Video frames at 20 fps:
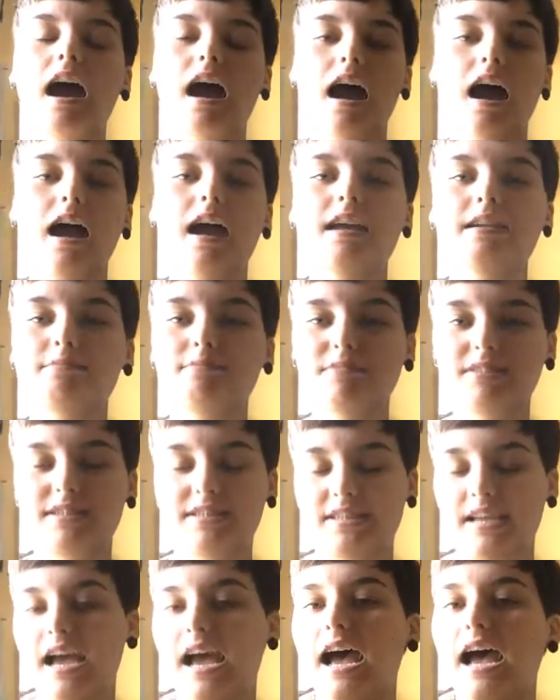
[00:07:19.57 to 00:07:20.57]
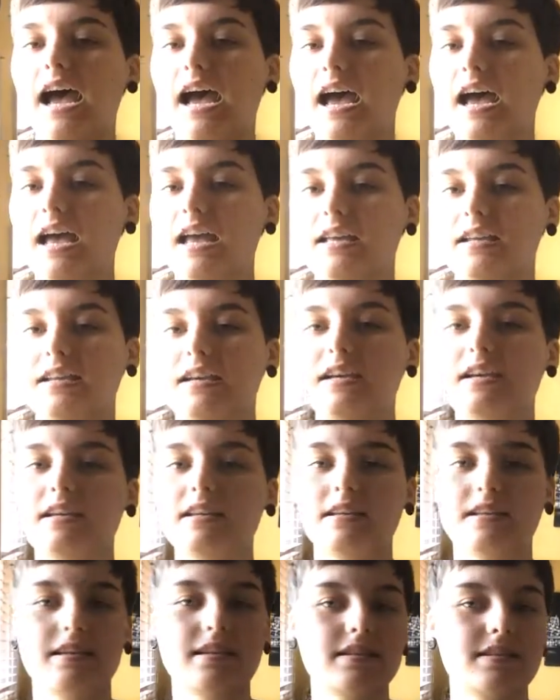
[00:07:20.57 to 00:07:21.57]
I'm sad.
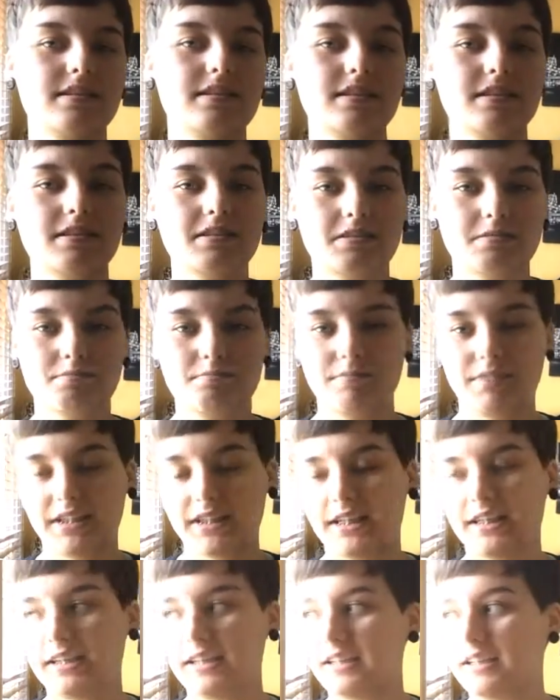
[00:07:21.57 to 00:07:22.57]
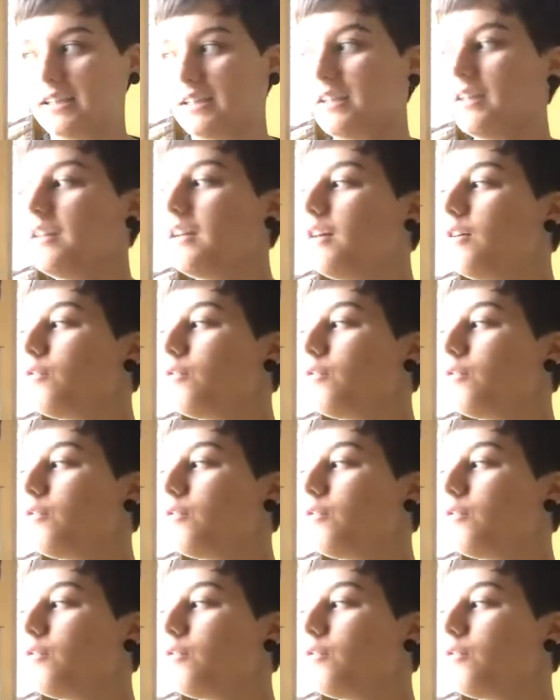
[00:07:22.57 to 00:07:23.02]
This is mean.